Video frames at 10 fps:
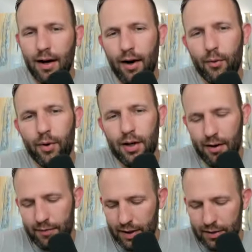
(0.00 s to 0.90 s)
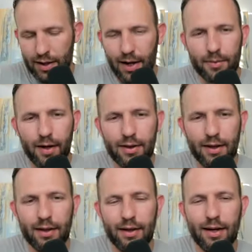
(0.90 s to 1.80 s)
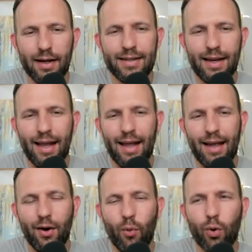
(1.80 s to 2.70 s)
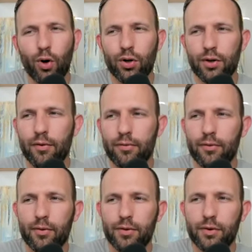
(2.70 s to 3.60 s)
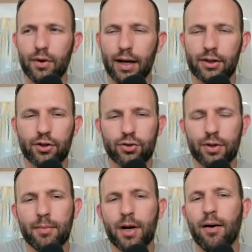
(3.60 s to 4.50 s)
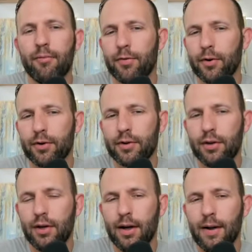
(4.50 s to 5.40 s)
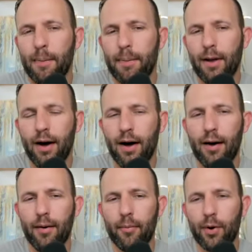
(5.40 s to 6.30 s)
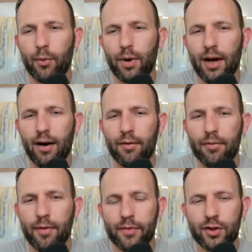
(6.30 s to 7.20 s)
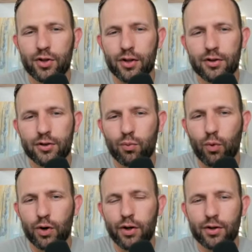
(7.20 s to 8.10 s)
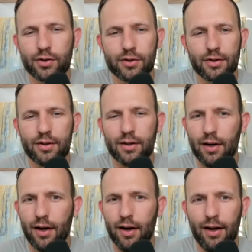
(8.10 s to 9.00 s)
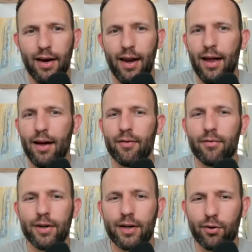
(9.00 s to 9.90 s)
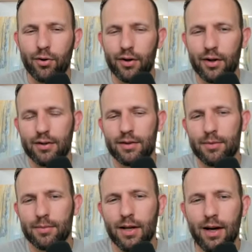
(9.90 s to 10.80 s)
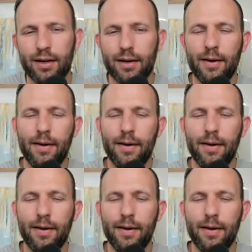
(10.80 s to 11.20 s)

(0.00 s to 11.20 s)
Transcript: I really love that chapter. I think in a, in a world of extreme comfort, uh, where we have justice warriors in every corner, it seems like,